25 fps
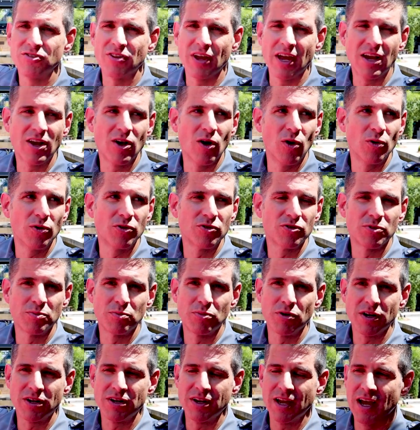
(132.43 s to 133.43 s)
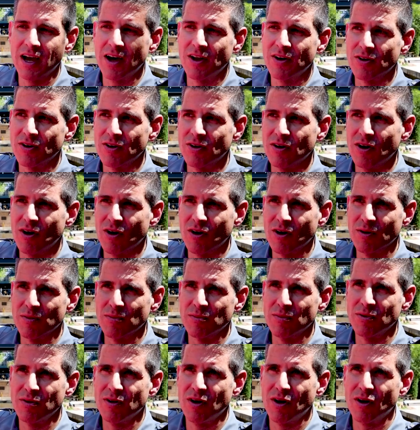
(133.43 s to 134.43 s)
stakeholders in Bricktown are, are,
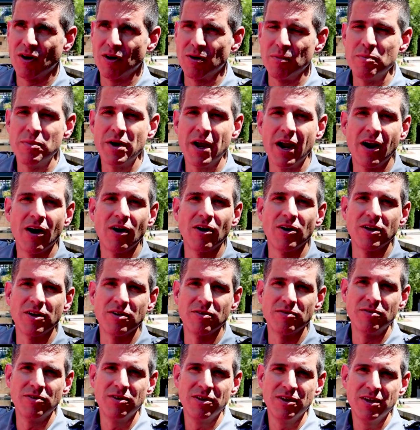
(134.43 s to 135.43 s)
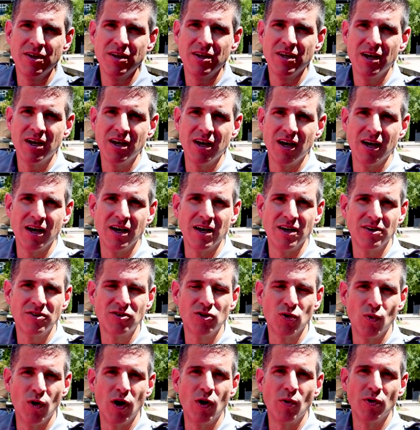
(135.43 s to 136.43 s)
are imperative uh,
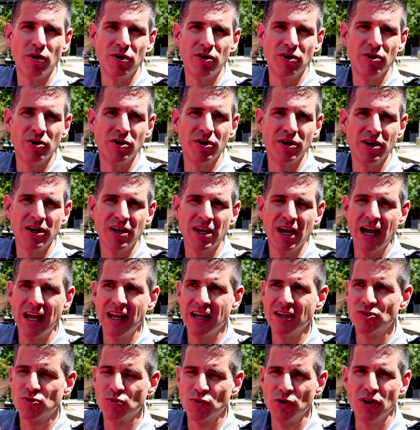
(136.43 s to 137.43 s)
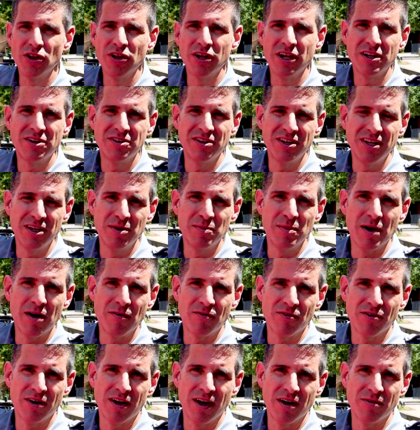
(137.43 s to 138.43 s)
to what we're doing, and it's really a team
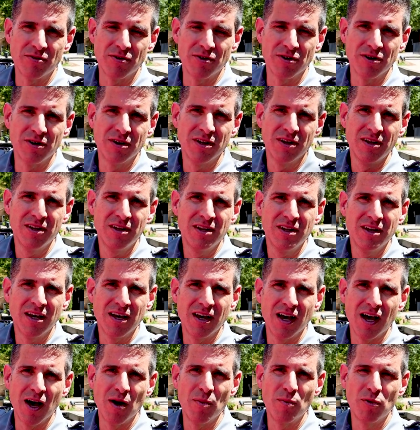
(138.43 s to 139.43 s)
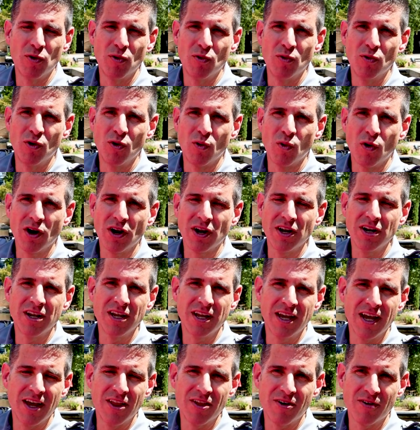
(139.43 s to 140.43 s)
effort. Um, we're, we're working
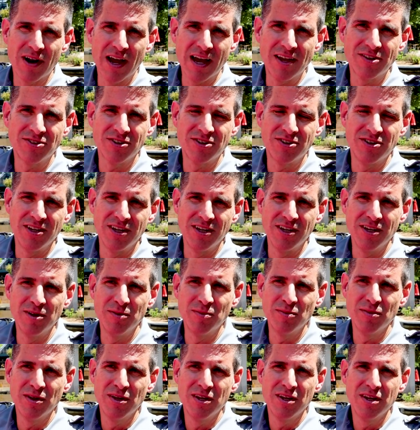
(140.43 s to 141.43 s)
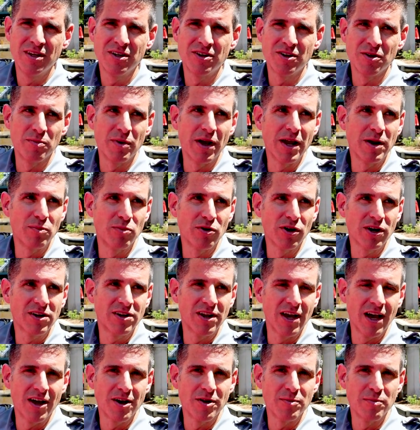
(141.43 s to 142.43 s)
together as a team to make
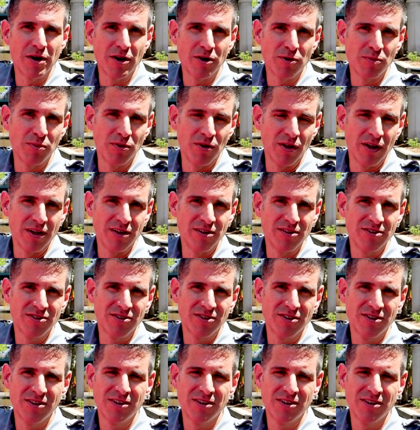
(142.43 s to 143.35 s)
Bricktown a better place.